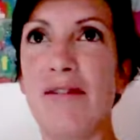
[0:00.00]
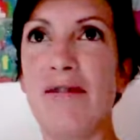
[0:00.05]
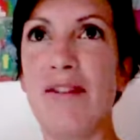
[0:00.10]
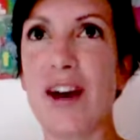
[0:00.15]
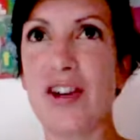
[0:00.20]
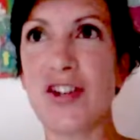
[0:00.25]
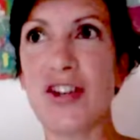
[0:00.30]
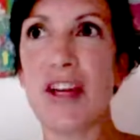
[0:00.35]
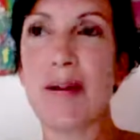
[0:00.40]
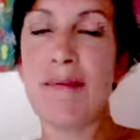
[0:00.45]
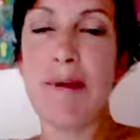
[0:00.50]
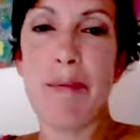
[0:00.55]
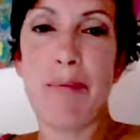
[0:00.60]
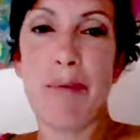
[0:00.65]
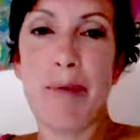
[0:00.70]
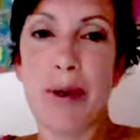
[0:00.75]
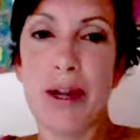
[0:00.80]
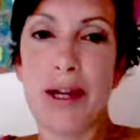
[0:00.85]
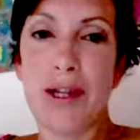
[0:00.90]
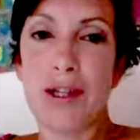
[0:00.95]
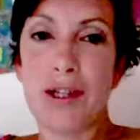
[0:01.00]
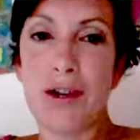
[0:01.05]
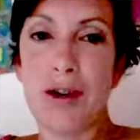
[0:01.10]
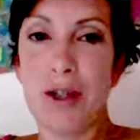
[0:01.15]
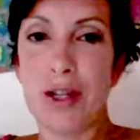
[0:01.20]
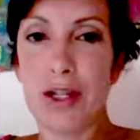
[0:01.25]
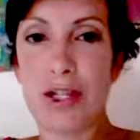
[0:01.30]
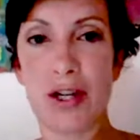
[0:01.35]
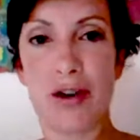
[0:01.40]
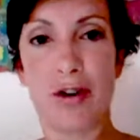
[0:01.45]
fashion can be a pretty
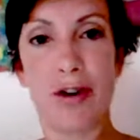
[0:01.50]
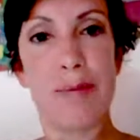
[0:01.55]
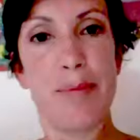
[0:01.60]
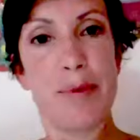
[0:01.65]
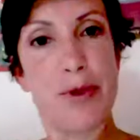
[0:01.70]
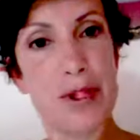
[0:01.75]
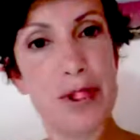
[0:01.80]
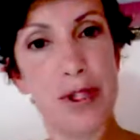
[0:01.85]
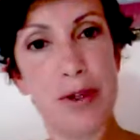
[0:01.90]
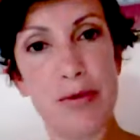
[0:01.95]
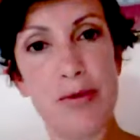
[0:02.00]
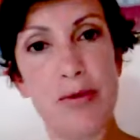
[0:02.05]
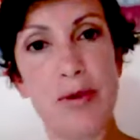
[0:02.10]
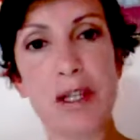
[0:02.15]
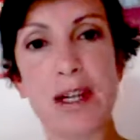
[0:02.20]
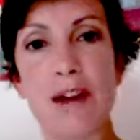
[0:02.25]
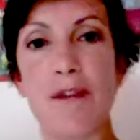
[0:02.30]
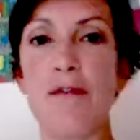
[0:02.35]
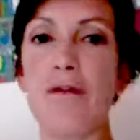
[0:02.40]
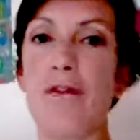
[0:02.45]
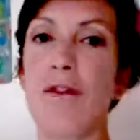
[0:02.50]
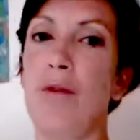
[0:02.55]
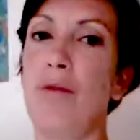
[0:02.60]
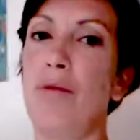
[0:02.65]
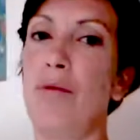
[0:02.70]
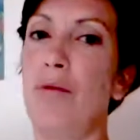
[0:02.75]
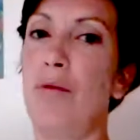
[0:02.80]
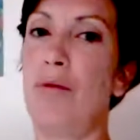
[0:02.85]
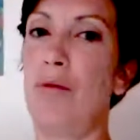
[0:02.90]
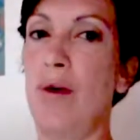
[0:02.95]
solitary pursuit if
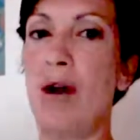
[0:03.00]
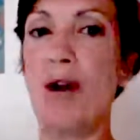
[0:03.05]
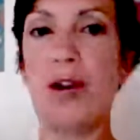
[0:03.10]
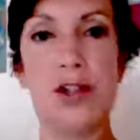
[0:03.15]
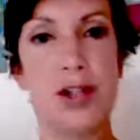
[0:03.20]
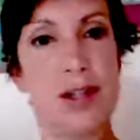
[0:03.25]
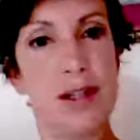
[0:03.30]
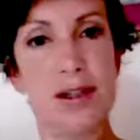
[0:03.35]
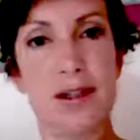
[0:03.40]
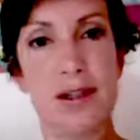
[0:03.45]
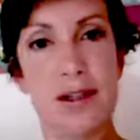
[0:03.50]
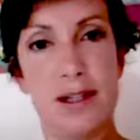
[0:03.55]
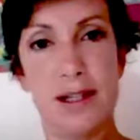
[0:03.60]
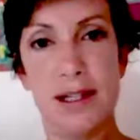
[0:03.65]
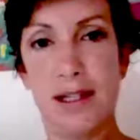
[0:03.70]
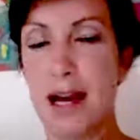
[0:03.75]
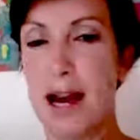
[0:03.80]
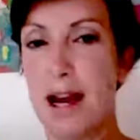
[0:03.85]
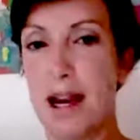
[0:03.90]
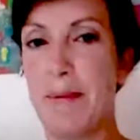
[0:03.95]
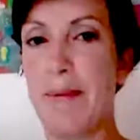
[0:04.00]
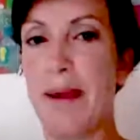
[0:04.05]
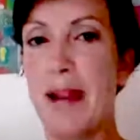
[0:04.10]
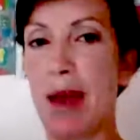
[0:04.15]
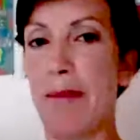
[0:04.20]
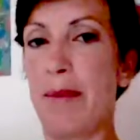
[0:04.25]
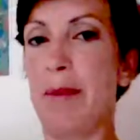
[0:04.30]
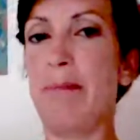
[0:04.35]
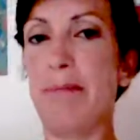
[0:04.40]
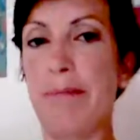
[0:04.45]
you are just design. I mean,
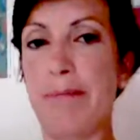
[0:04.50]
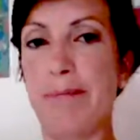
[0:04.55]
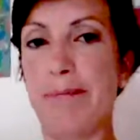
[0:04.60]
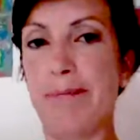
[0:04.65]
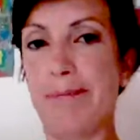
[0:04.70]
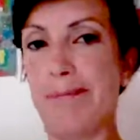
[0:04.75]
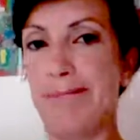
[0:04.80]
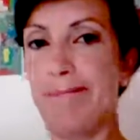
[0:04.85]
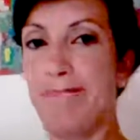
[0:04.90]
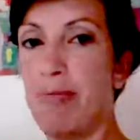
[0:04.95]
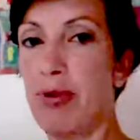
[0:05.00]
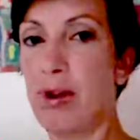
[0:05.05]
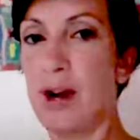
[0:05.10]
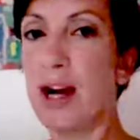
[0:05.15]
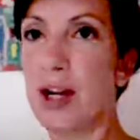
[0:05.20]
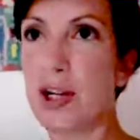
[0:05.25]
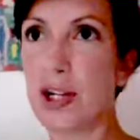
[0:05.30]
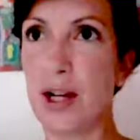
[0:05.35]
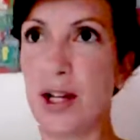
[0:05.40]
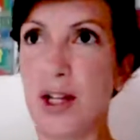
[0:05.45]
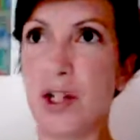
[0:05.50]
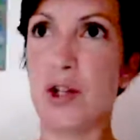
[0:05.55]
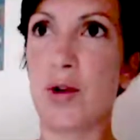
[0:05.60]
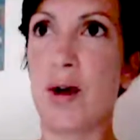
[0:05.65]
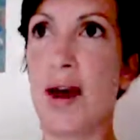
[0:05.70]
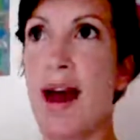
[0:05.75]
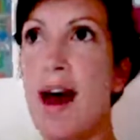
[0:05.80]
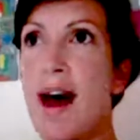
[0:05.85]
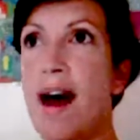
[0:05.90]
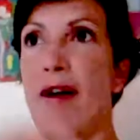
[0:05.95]
I'm in production, so
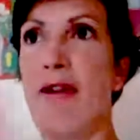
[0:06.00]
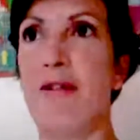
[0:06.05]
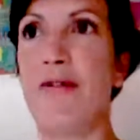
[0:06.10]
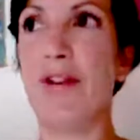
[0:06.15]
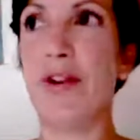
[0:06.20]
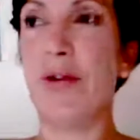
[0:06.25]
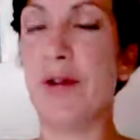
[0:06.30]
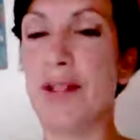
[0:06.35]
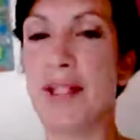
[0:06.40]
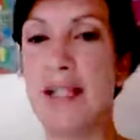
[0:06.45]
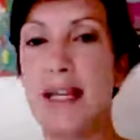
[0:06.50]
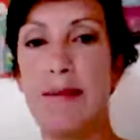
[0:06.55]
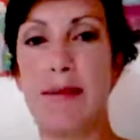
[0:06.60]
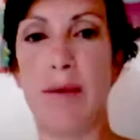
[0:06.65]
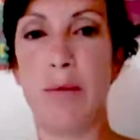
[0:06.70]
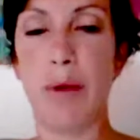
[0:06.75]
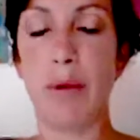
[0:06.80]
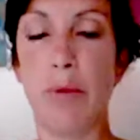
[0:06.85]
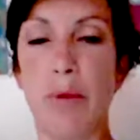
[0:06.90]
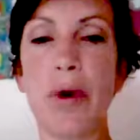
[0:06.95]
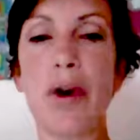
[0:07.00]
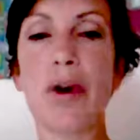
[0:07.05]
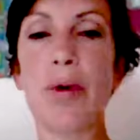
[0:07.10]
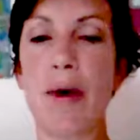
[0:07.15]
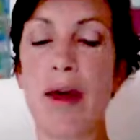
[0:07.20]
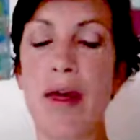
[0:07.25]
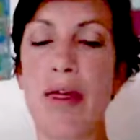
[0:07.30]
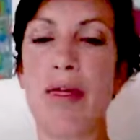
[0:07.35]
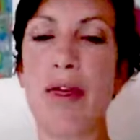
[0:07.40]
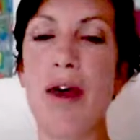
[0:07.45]
I have, you know, a team that we work
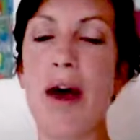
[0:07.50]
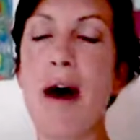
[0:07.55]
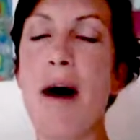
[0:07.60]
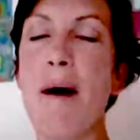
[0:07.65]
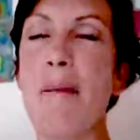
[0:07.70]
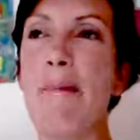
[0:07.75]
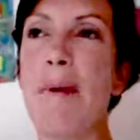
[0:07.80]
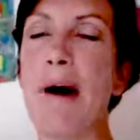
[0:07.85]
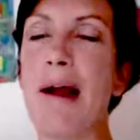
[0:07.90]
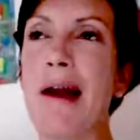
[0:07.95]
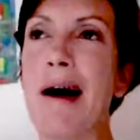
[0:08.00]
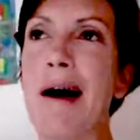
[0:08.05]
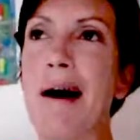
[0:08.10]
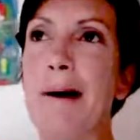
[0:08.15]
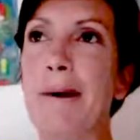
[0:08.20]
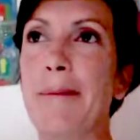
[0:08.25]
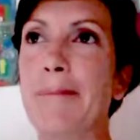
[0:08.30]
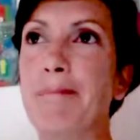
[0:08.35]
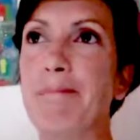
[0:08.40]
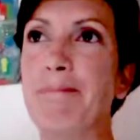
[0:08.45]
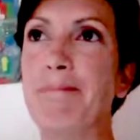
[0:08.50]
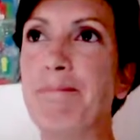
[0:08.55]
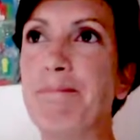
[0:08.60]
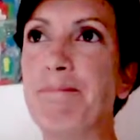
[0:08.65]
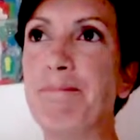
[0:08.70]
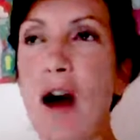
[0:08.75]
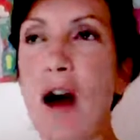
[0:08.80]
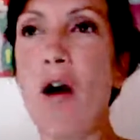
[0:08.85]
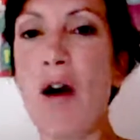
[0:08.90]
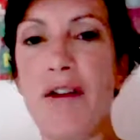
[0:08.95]
with. But on
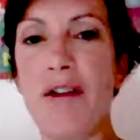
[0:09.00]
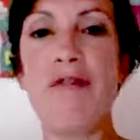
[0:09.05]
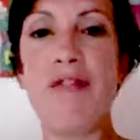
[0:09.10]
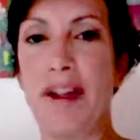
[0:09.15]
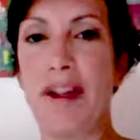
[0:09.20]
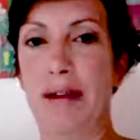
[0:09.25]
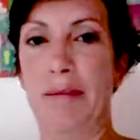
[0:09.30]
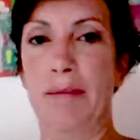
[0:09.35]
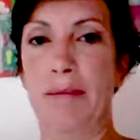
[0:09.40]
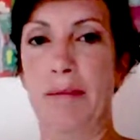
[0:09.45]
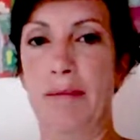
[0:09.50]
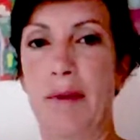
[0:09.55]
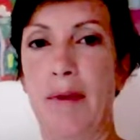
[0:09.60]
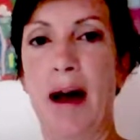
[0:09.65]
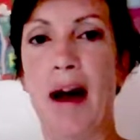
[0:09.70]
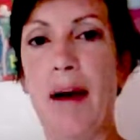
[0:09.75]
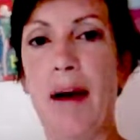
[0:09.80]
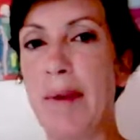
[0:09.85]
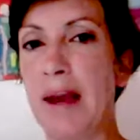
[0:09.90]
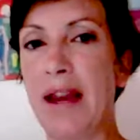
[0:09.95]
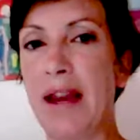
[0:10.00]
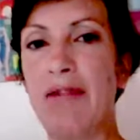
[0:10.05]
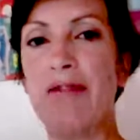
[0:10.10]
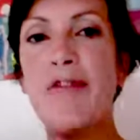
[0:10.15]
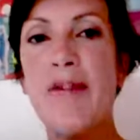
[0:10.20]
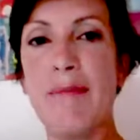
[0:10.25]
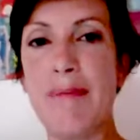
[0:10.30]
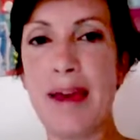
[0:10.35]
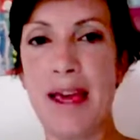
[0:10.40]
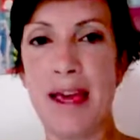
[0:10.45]
a film, I mean,
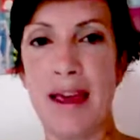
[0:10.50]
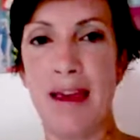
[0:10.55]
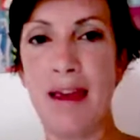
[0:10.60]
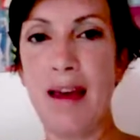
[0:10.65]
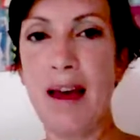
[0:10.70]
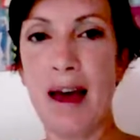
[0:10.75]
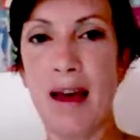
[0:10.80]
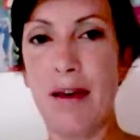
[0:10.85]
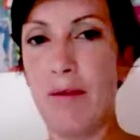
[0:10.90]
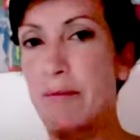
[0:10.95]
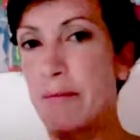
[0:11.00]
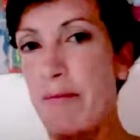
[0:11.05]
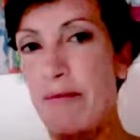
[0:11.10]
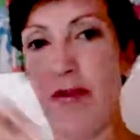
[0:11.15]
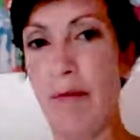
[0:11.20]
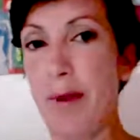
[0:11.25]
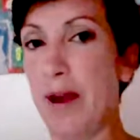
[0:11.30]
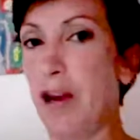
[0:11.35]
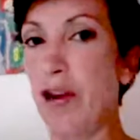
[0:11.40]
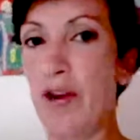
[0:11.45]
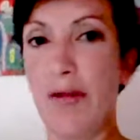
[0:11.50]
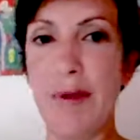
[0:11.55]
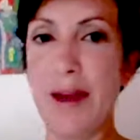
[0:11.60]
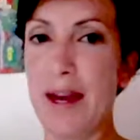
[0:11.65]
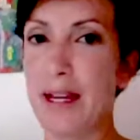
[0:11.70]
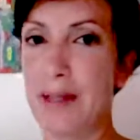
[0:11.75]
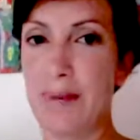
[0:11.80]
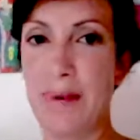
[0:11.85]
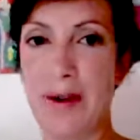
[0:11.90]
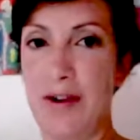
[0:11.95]
for me, for my newbie
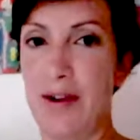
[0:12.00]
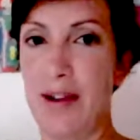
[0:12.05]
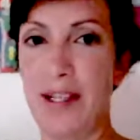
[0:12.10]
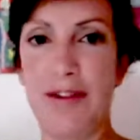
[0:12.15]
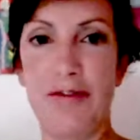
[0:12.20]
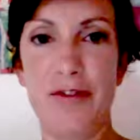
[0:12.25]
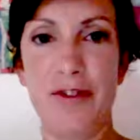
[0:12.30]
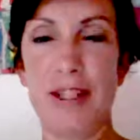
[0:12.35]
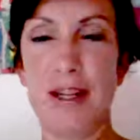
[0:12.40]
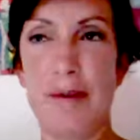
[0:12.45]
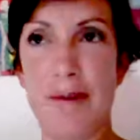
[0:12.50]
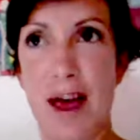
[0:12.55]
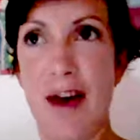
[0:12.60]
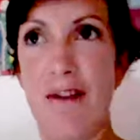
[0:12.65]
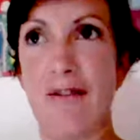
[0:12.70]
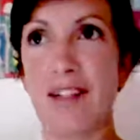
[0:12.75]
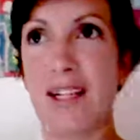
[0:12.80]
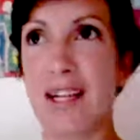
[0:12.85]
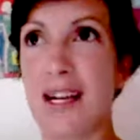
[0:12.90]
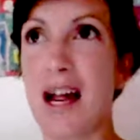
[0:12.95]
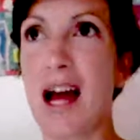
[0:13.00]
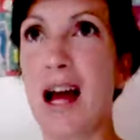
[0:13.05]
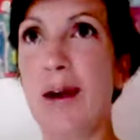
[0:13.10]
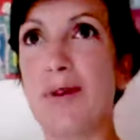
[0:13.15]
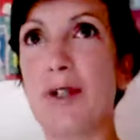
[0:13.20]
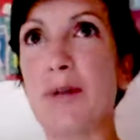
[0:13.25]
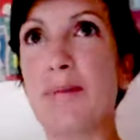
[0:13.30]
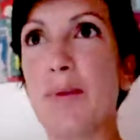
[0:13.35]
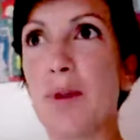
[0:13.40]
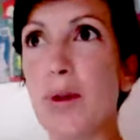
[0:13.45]
experience, the first time I ever did it, I
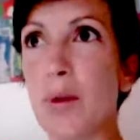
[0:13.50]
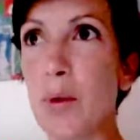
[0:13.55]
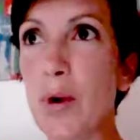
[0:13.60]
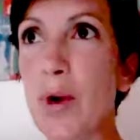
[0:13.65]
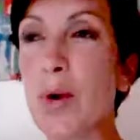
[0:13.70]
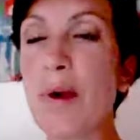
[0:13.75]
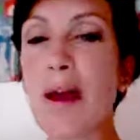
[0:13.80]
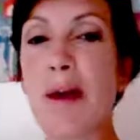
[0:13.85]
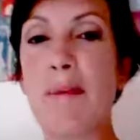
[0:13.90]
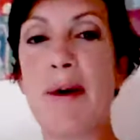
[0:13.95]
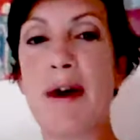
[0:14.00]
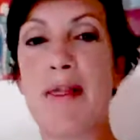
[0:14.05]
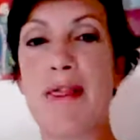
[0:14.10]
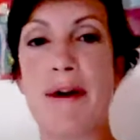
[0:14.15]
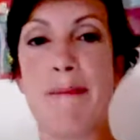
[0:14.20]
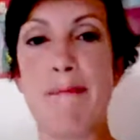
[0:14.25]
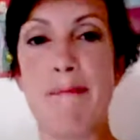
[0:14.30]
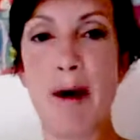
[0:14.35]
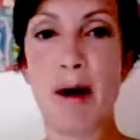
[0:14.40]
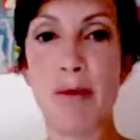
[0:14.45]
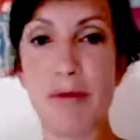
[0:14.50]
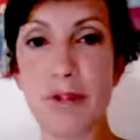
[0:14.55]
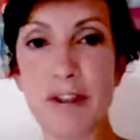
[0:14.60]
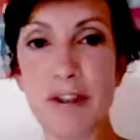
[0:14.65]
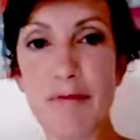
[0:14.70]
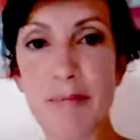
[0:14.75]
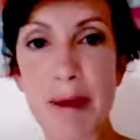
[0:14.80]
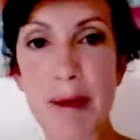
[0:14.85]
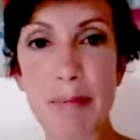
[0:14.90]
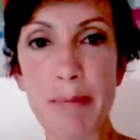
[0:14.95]
was blown away by the amount
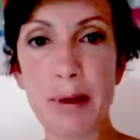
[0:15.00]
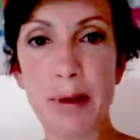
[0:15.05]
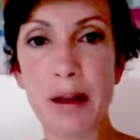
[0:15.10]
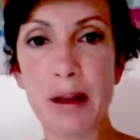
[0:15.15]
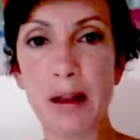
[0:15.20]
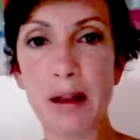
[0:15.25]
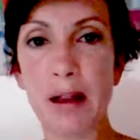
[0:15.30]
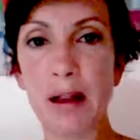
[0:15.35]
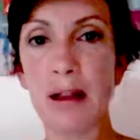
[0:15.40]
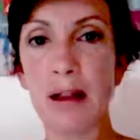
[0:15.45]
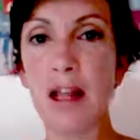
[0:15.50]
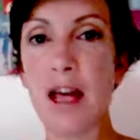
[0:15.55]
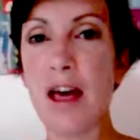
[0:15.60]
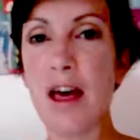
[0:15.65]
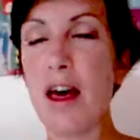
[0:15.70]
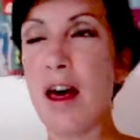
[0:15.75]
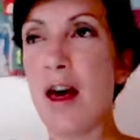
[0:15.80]
of people